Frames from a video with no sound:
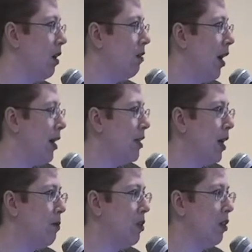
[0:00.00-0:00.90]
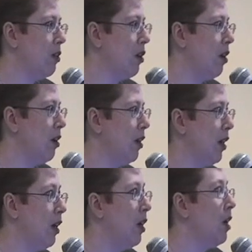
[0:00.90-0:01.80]
A lot of times the
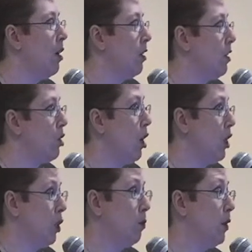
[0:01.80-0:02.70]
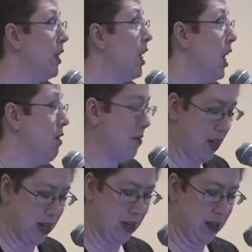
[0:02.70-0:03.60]
authority is arguably not
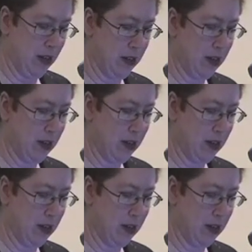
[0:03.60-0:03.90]
right.